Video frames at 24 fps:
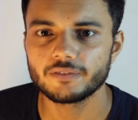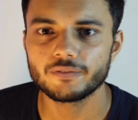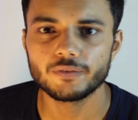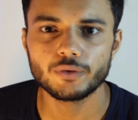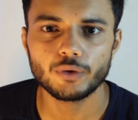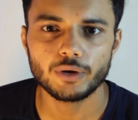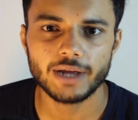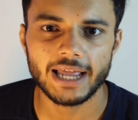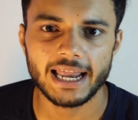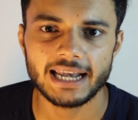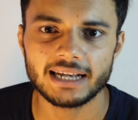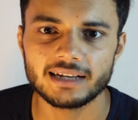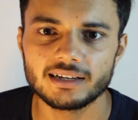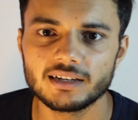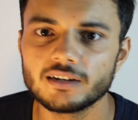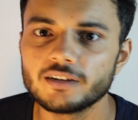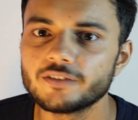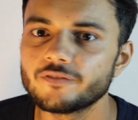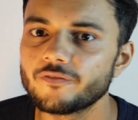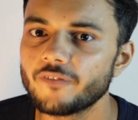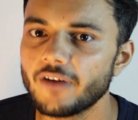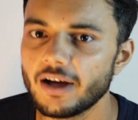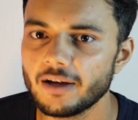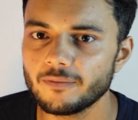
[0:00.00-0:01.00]
If you can
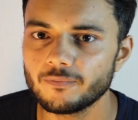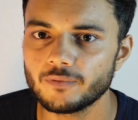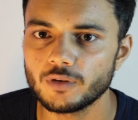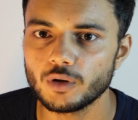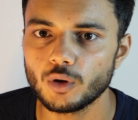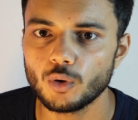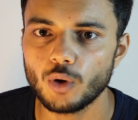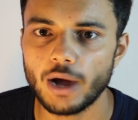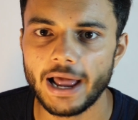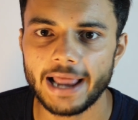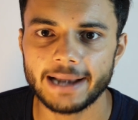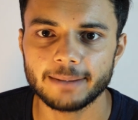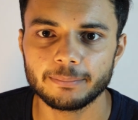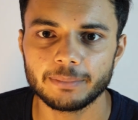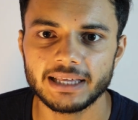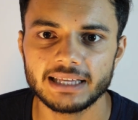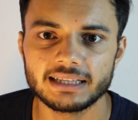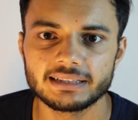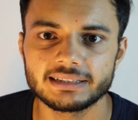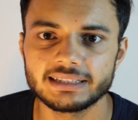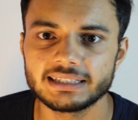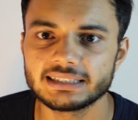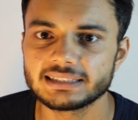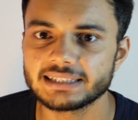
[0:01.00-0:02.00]
learn Webflow and
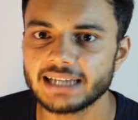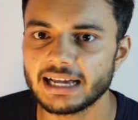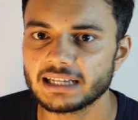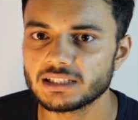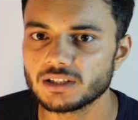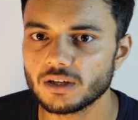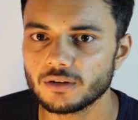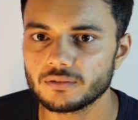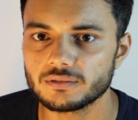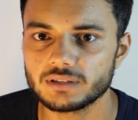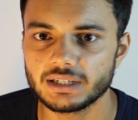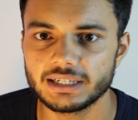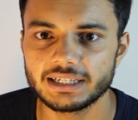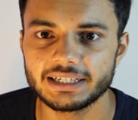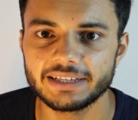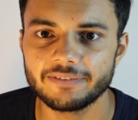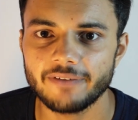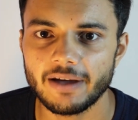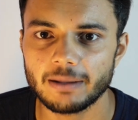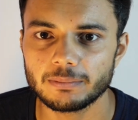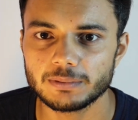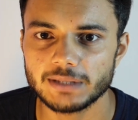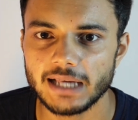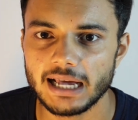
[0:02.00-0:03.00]
make these kinds of 3D
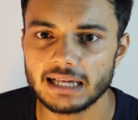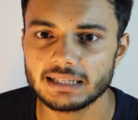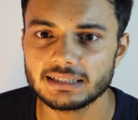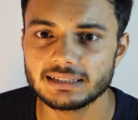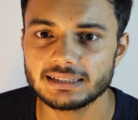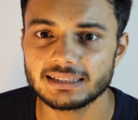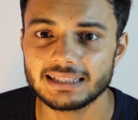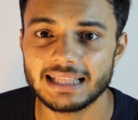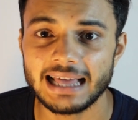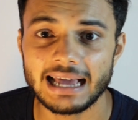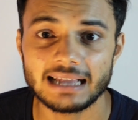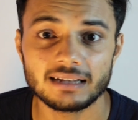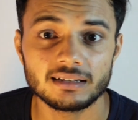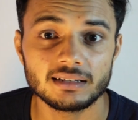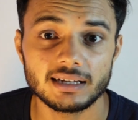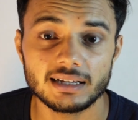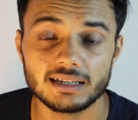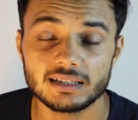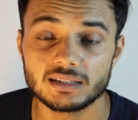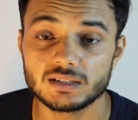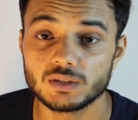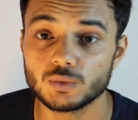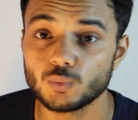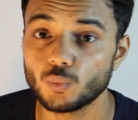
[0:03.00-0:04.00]
websites, then
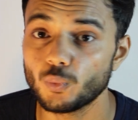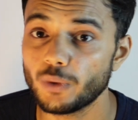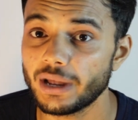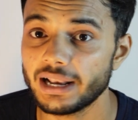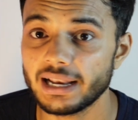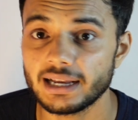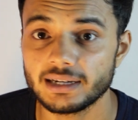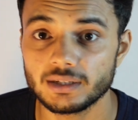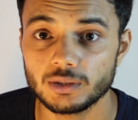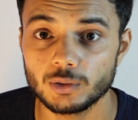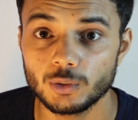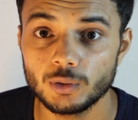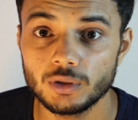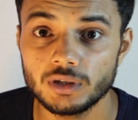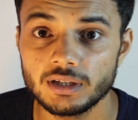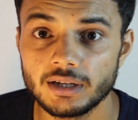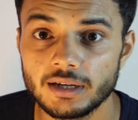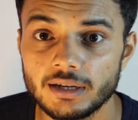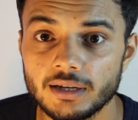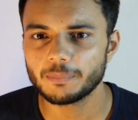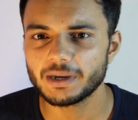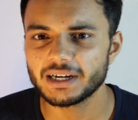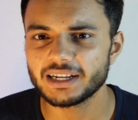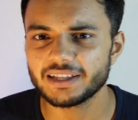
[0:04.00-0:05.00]
it's well and good.
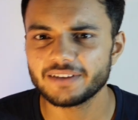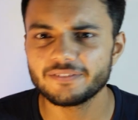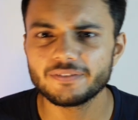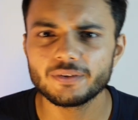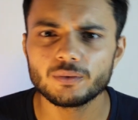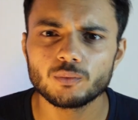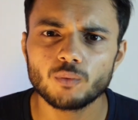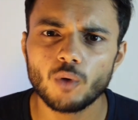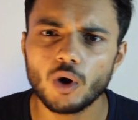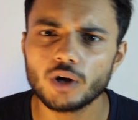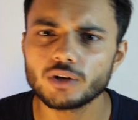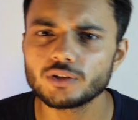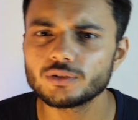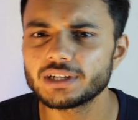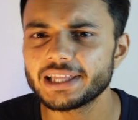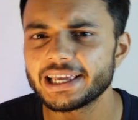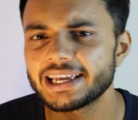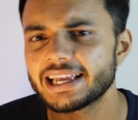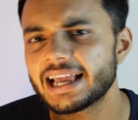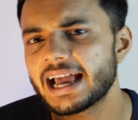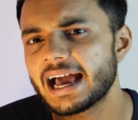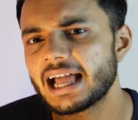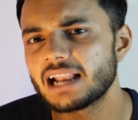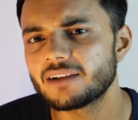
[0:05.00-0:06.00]
But if you want to
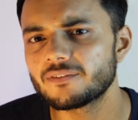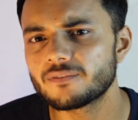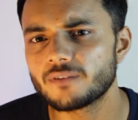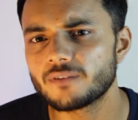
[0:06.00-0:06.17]
take help